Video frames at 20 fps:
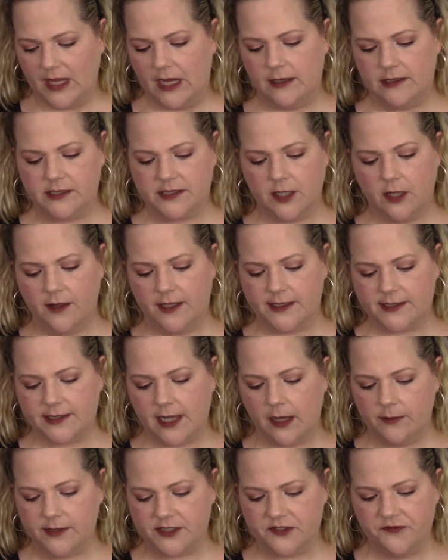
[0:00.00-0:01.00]
I saw this.
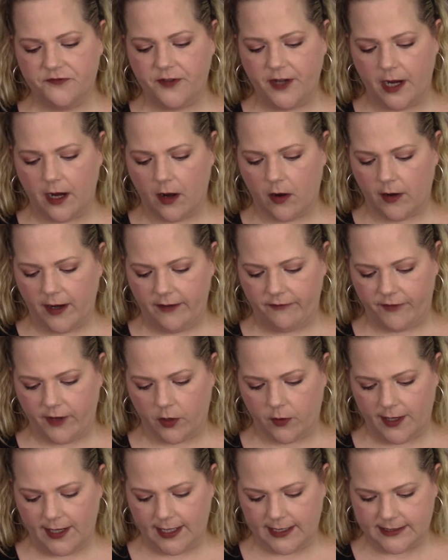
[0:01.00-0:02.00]
I was very,
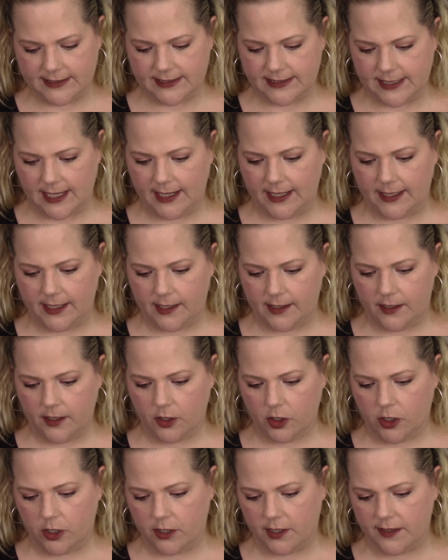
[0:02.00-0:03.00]
very
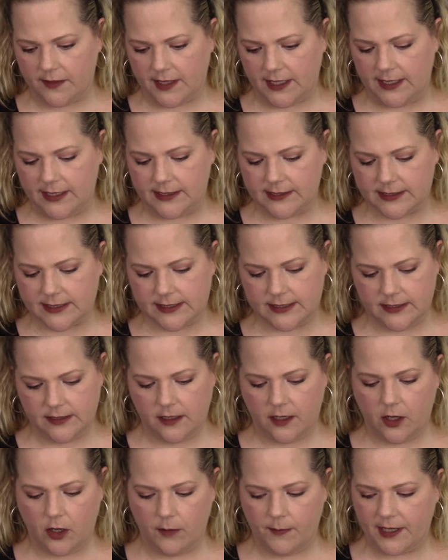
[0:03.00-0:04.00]
excited. Look at these.
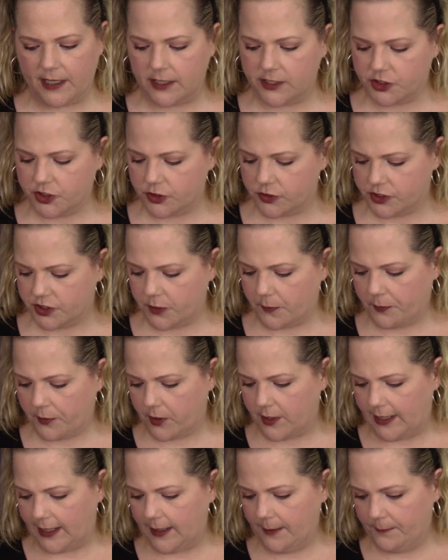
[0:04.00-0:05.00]
Oh my gosh, they're so
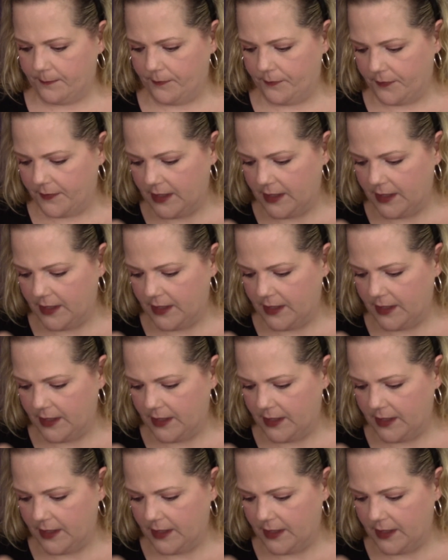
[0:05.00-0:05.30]
pretty.